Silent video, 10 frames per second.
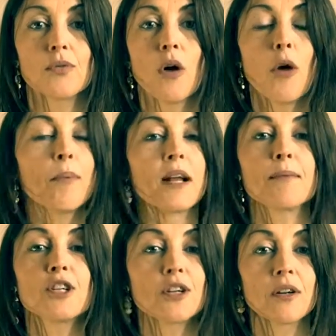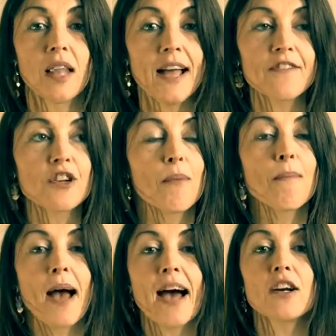open up to your life, no
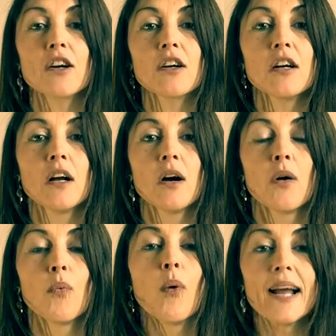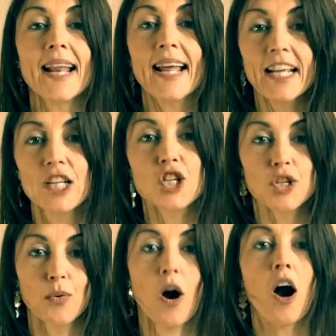matter what age
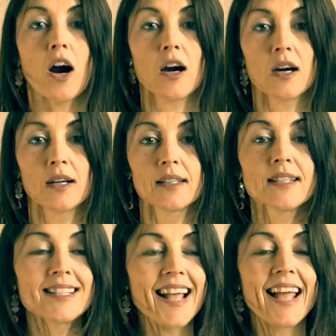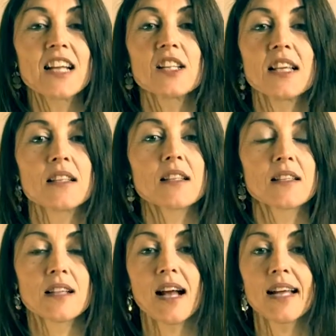you are. This is the
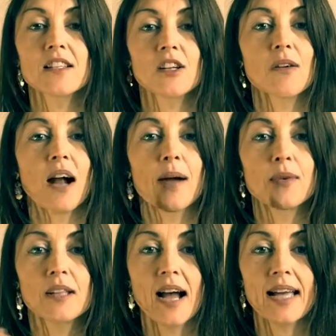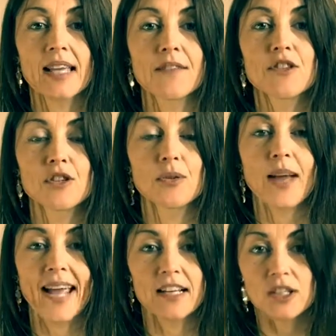signs that I give to
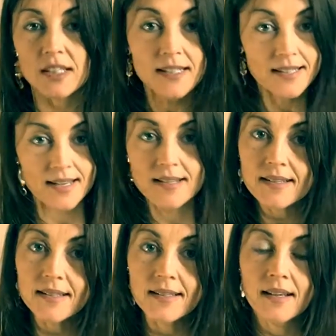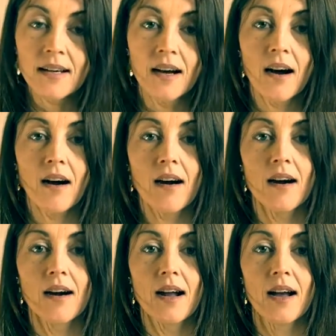agelessness
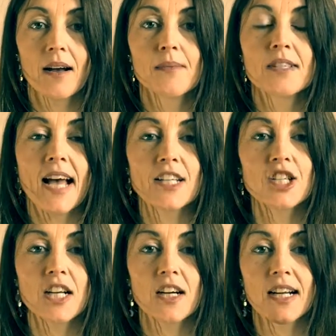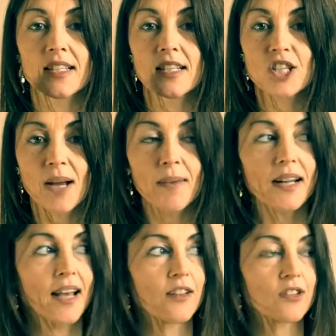are Sagittarius and Gemini.